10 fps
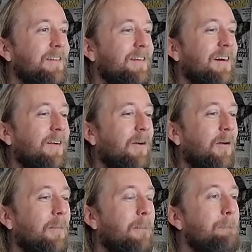So
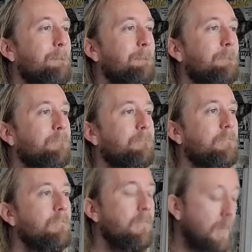were you palm
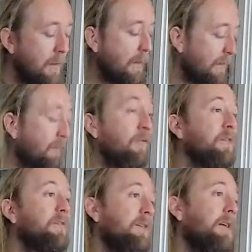muting that? Or The
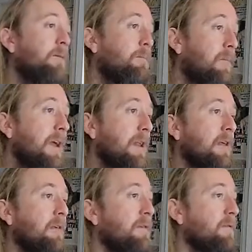first beat
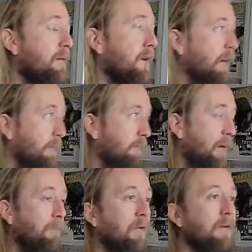is
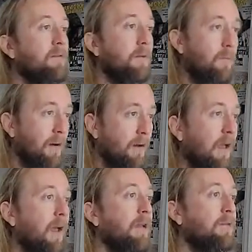unmuted, so 1
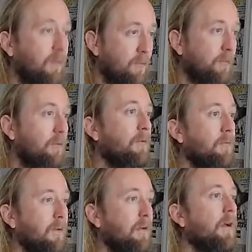and 2,
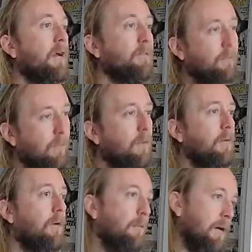3 and
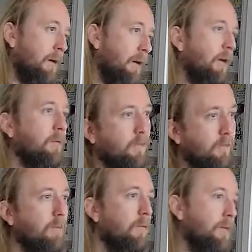4. 1 and 2, 3 and
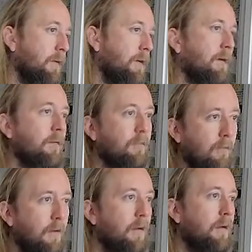
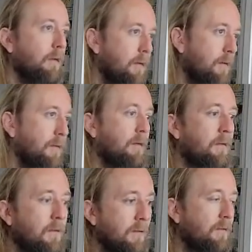4.
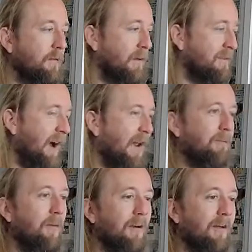So that's kind of
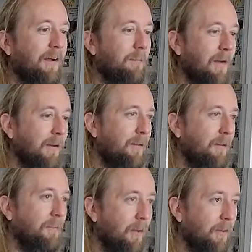more of like a metal
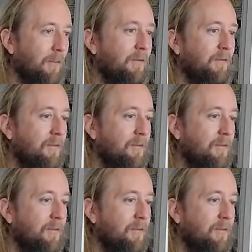approach.